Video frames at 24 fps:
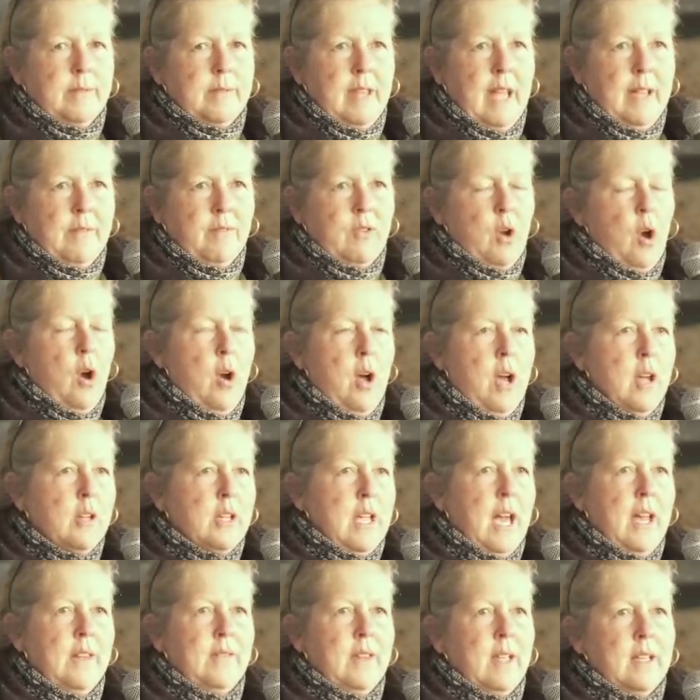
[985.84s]
they've got,
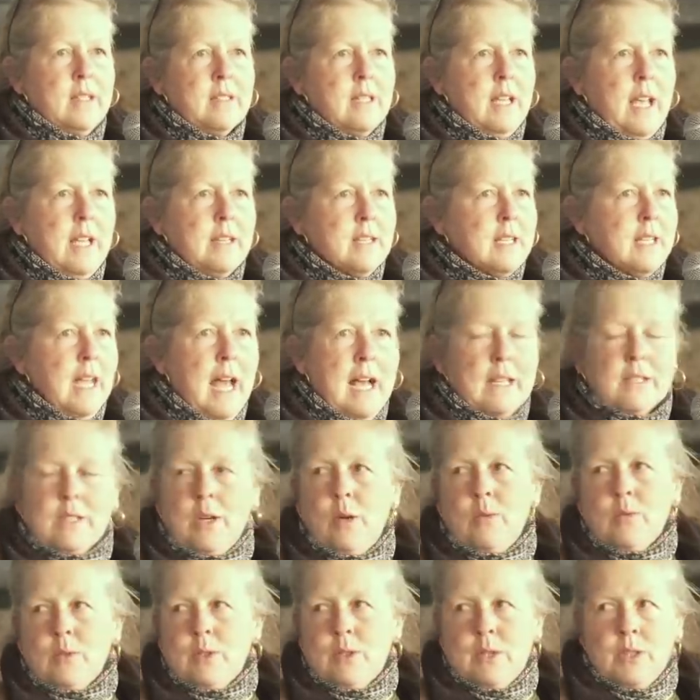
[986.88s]
okay, then say it's an
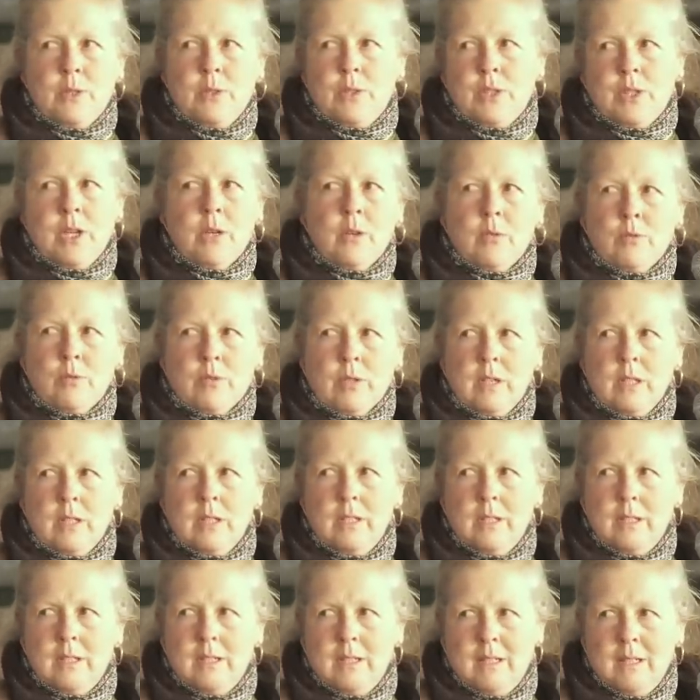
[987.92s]
adult and two children,
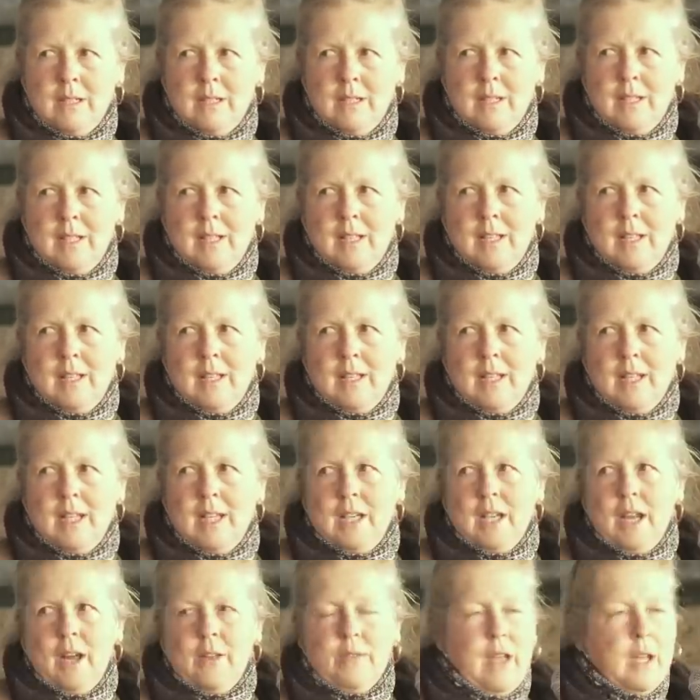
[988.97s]

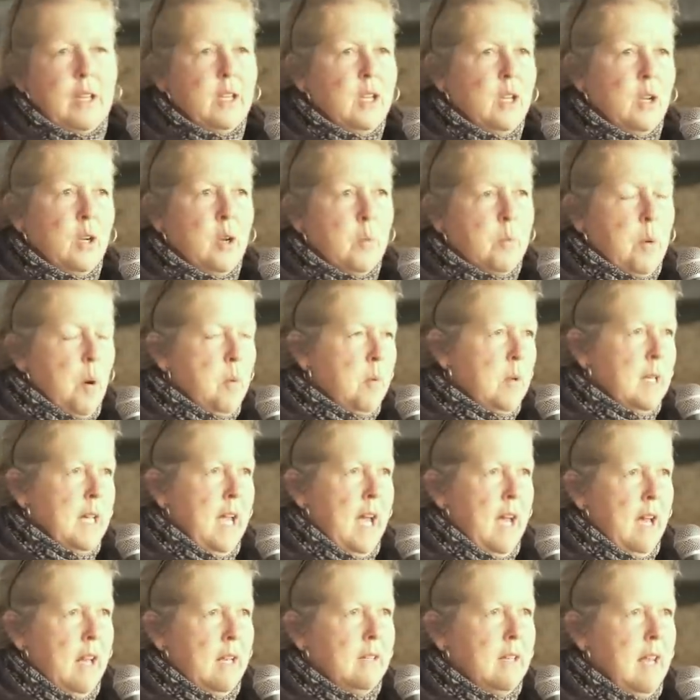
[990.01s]
you know, that you could probably
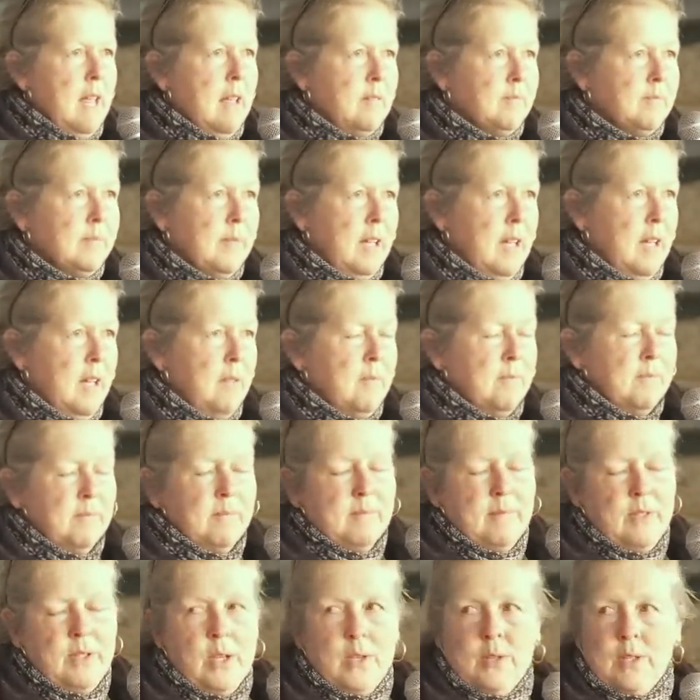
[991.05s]
get a
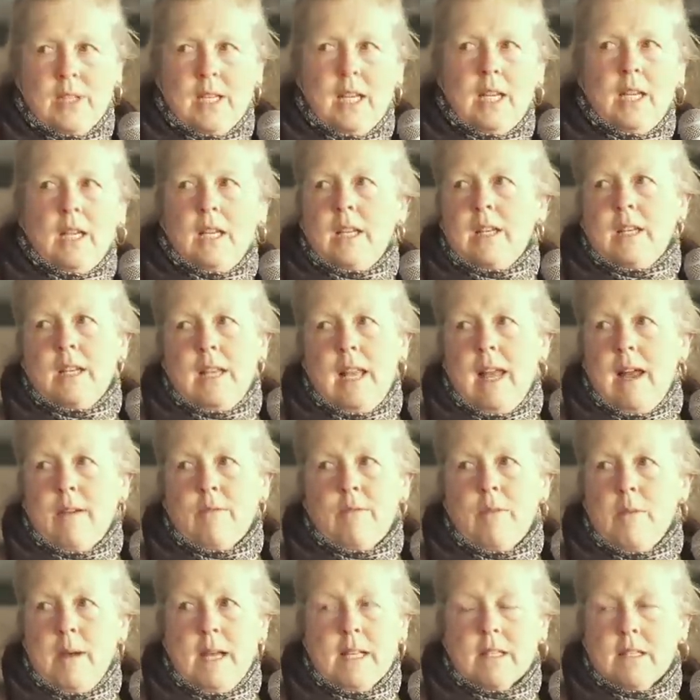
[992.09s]
New Zealand lamb
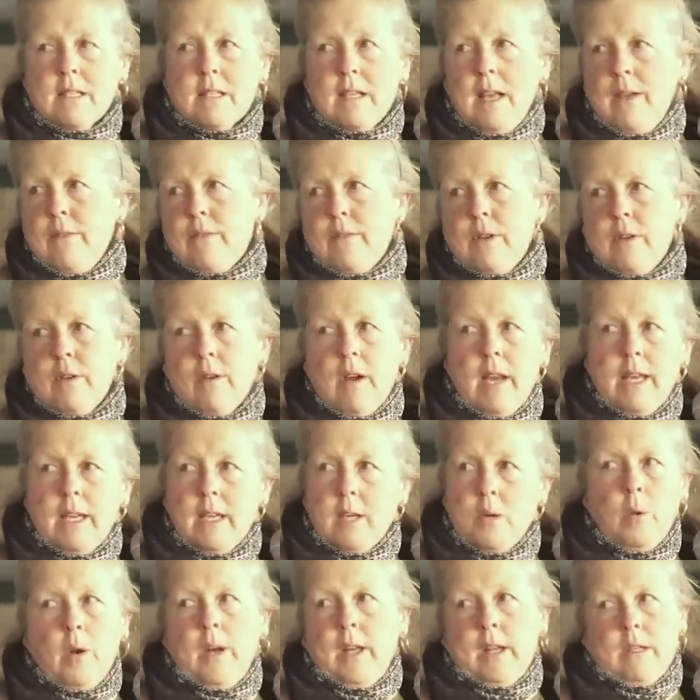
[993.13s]
for about 7 or 8
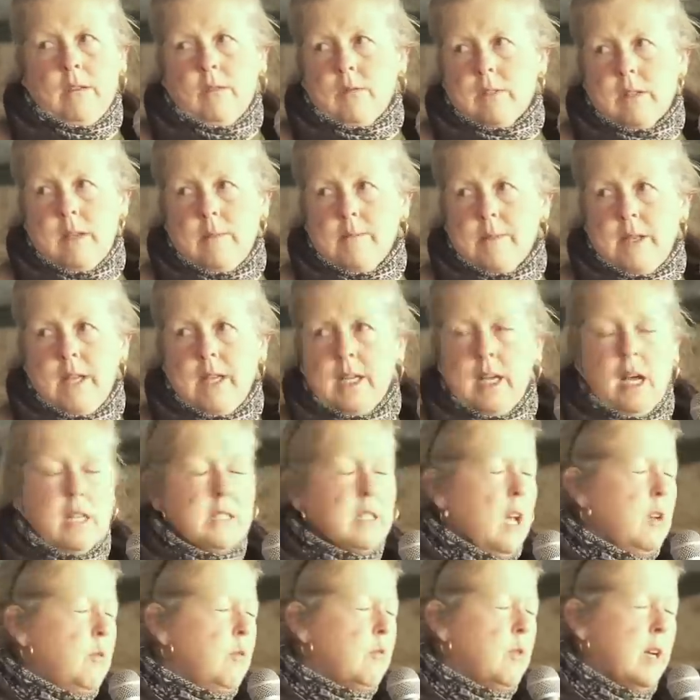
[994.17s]
quid or something. I
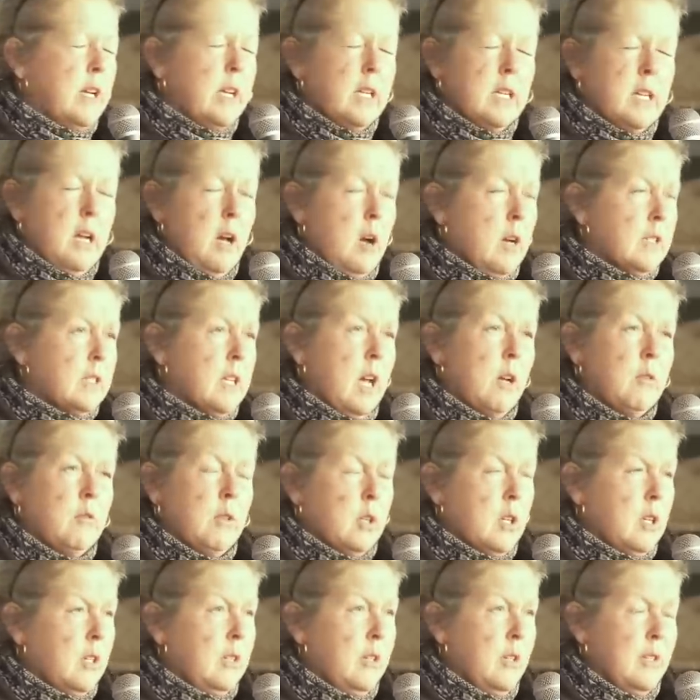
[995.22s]
don't really know. I don't
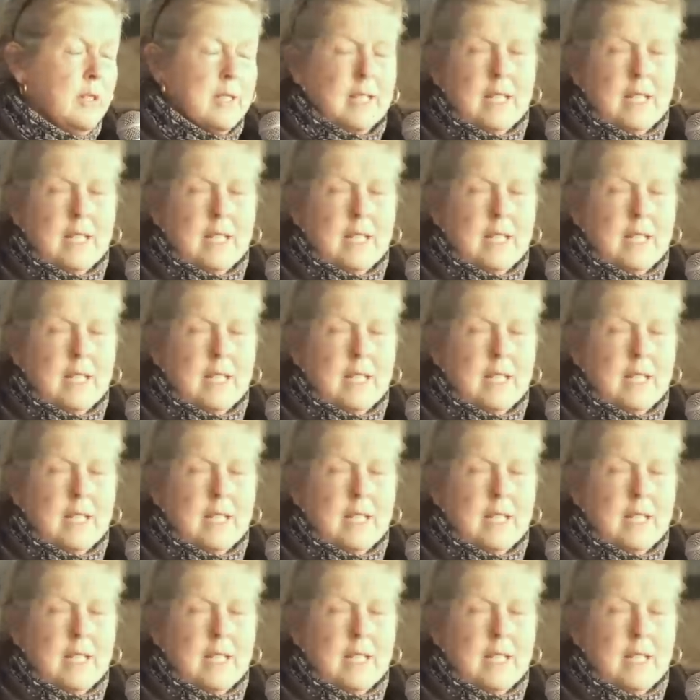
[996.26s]
look at New